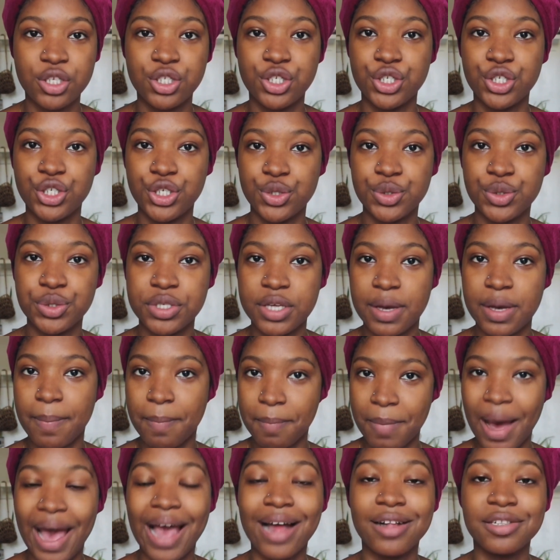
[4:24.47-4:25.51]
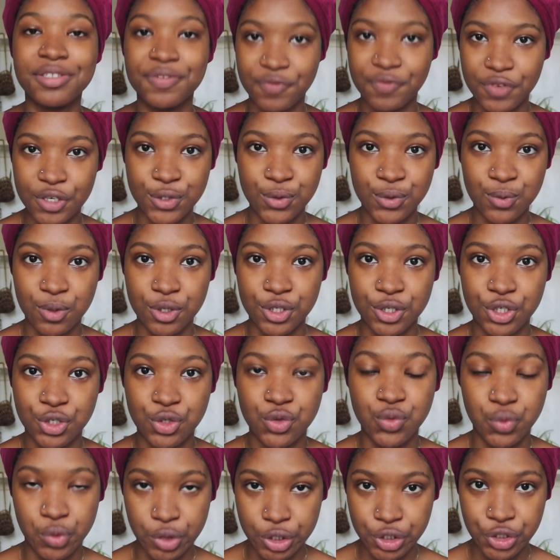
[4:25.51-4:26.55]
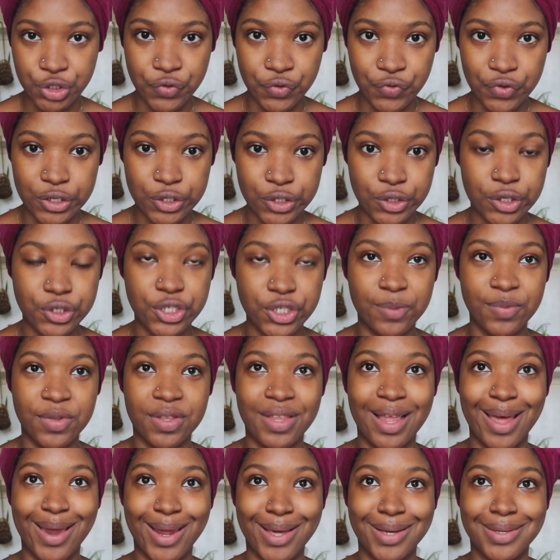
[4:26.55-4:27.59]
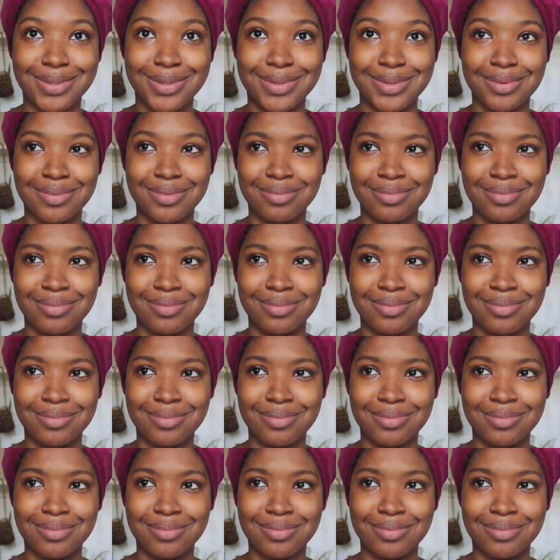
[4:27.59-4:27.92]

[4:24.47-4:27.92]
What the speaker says: use a mild face wash to wash your face, not something that is